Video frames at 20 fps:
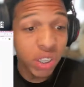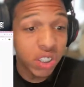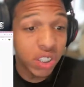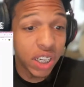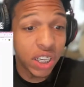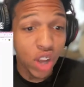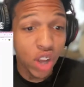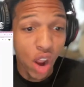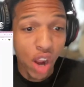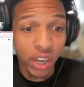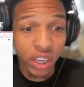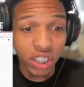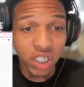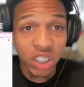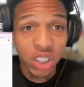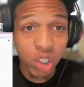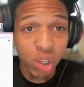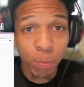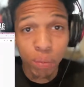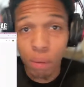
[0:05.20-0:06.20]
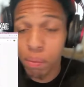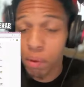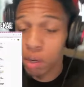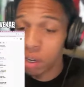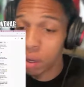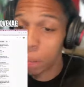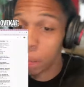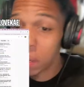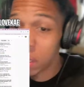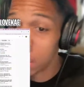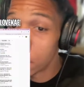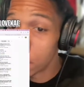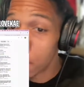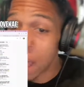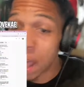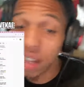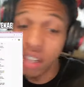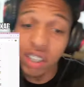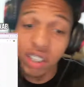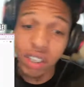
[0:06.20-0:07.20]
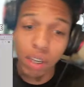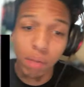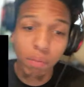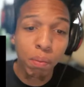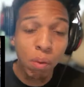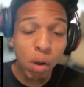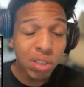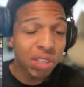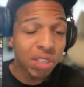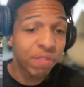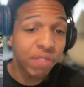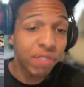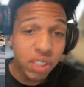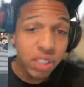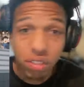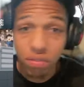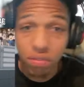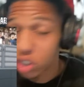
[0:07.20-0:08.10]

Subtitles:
say darkest humor, bro. But I looked up the most offensive